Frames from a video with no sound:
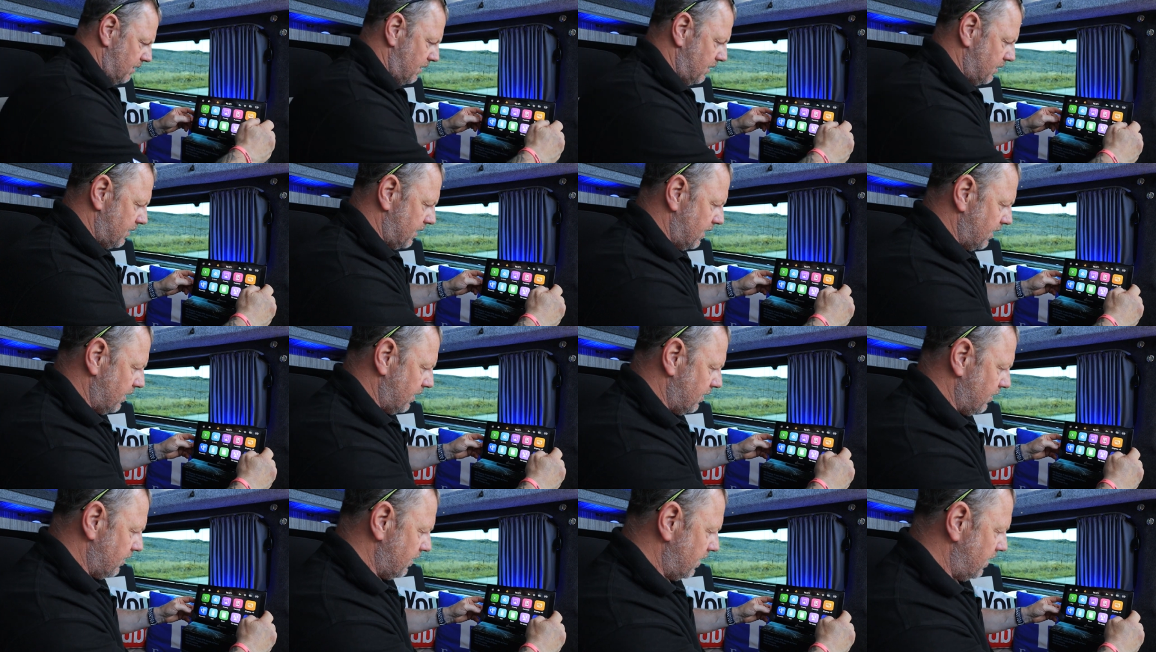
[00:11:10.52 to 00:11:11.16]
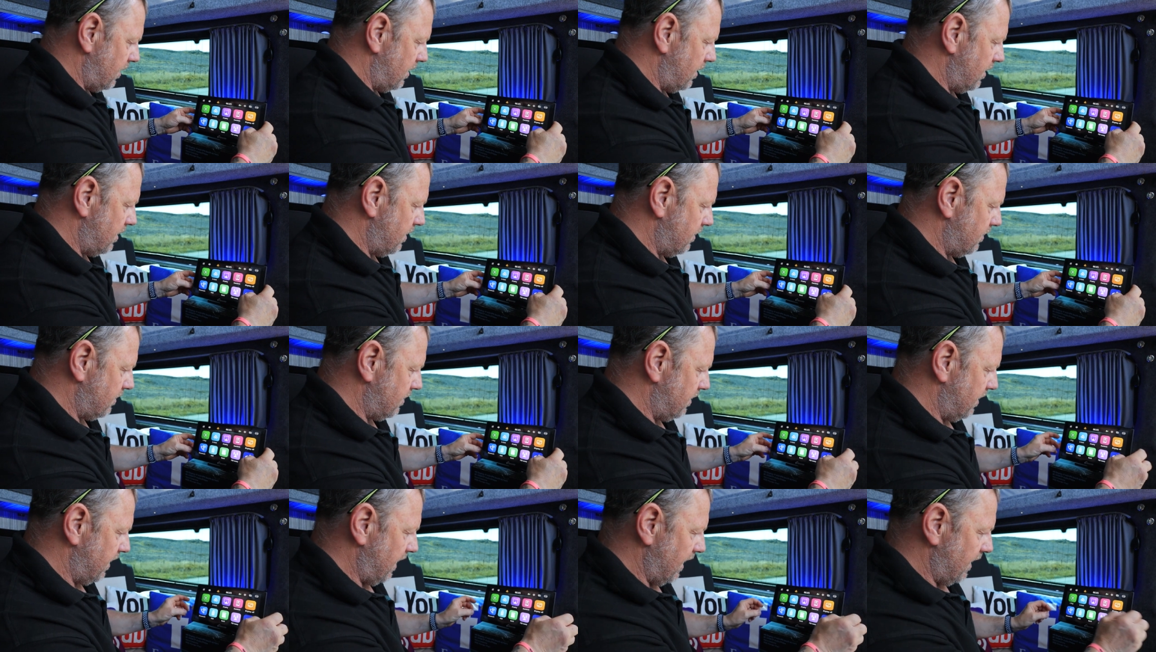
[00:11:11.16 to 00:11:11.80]
Has that gone in
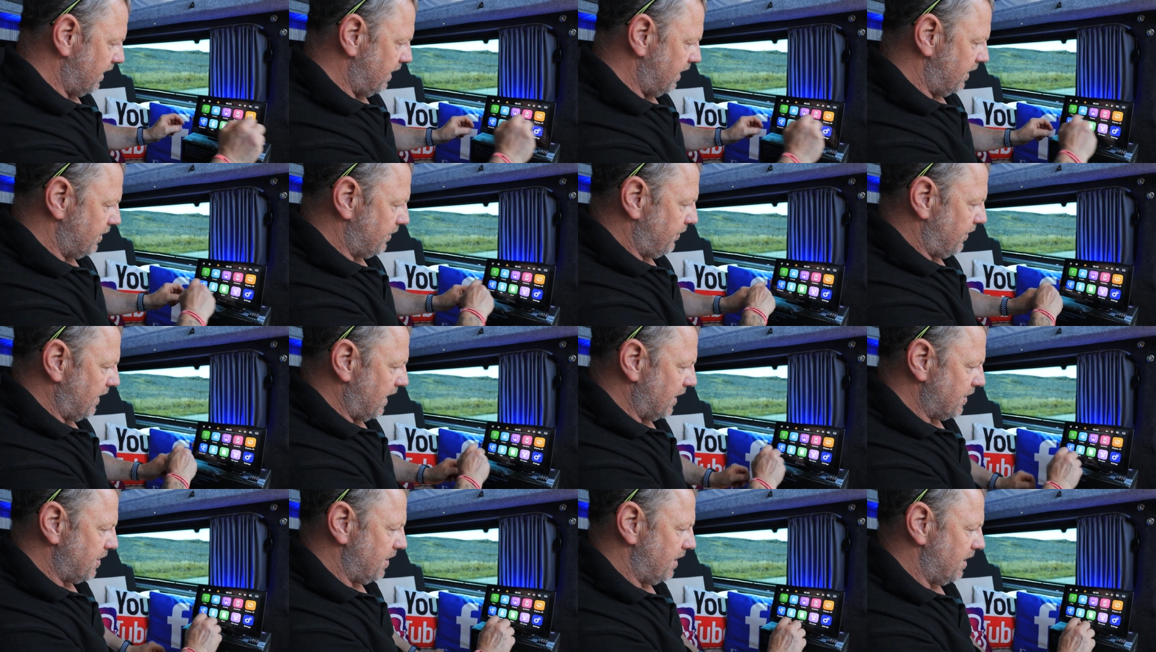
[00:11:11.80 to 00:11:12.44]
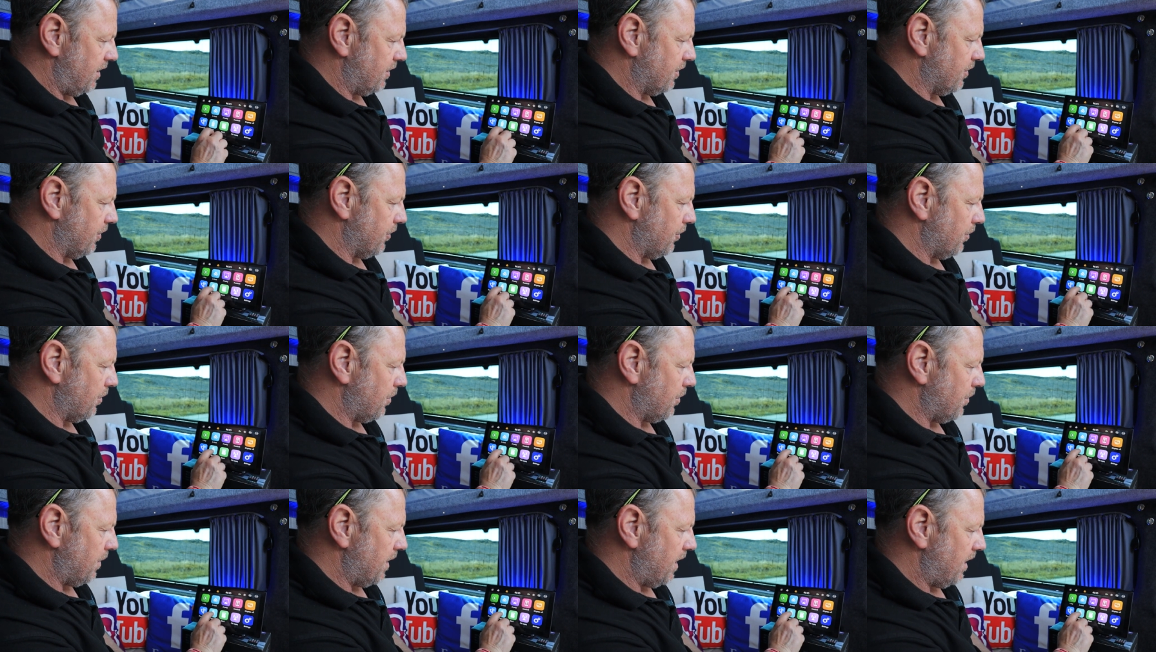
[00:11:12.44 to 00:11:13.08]
now? Yeah, it's flashing, it's gone
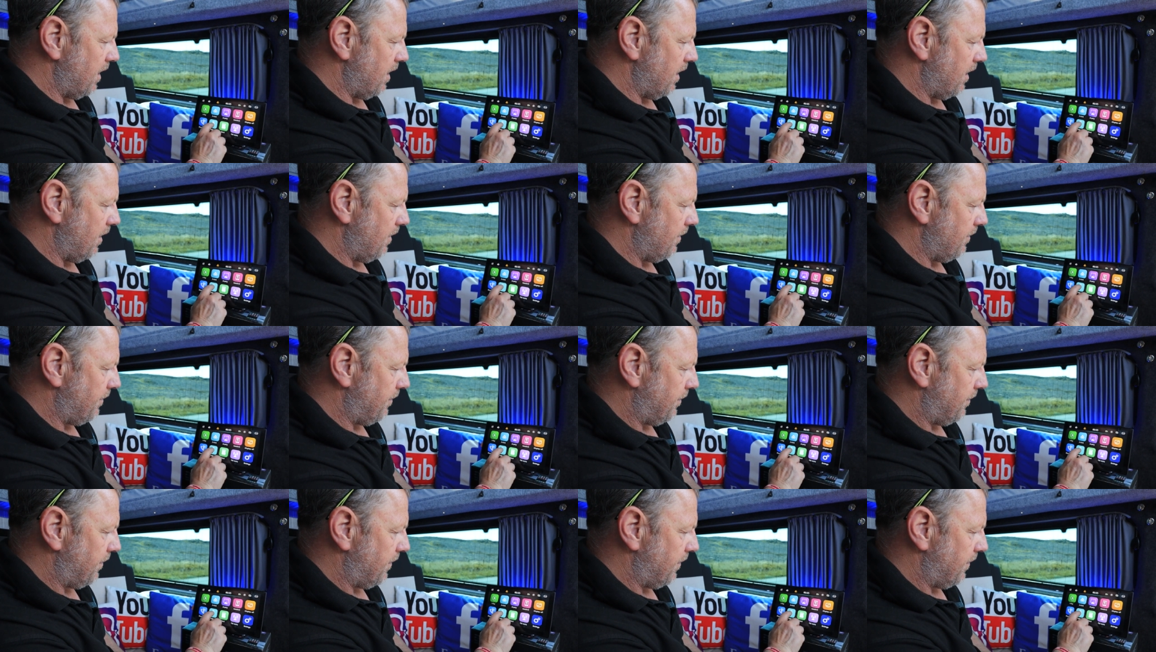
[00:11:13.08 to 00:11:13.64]
all the way in now.